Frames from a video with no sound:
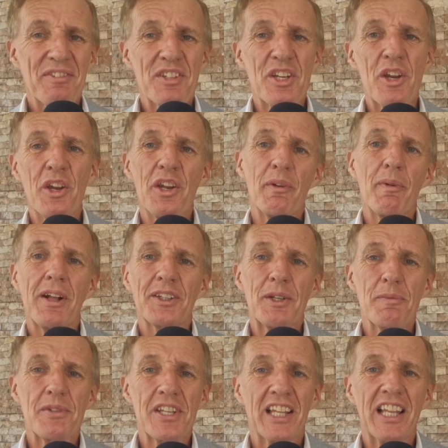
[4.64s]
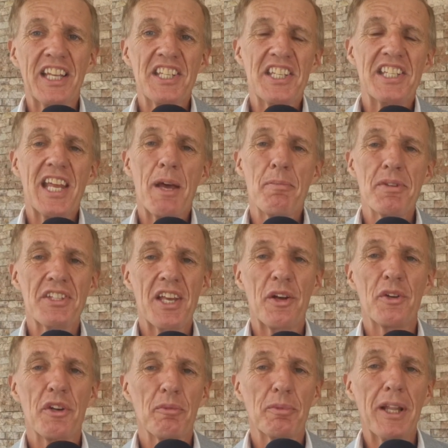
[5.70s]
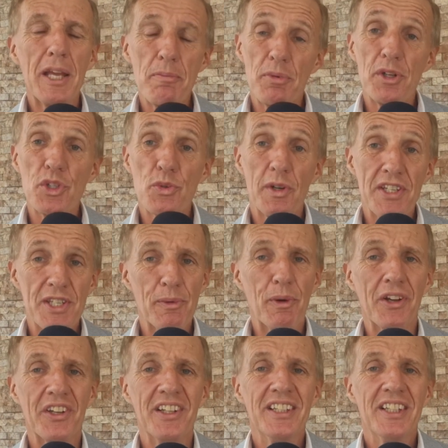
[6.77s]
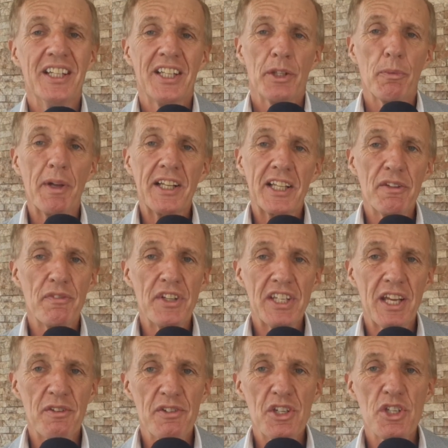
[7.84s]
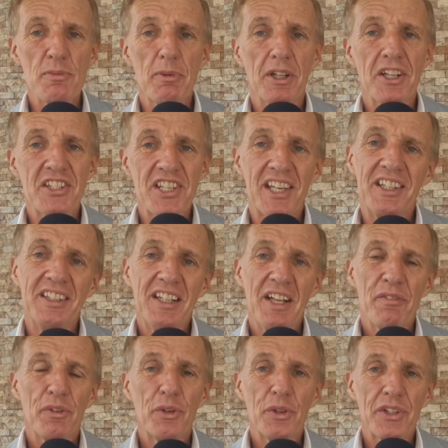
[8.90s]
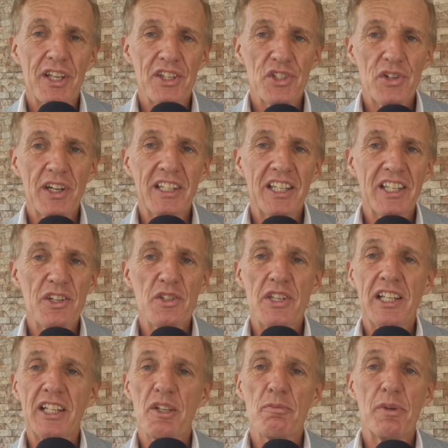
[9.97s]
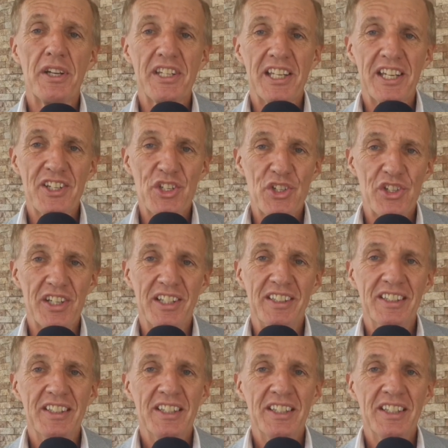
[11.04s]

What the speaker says: afternoon and welcome to the latest episode of Print21, the weekly video news bulletin for the Australia New Zealand print industry.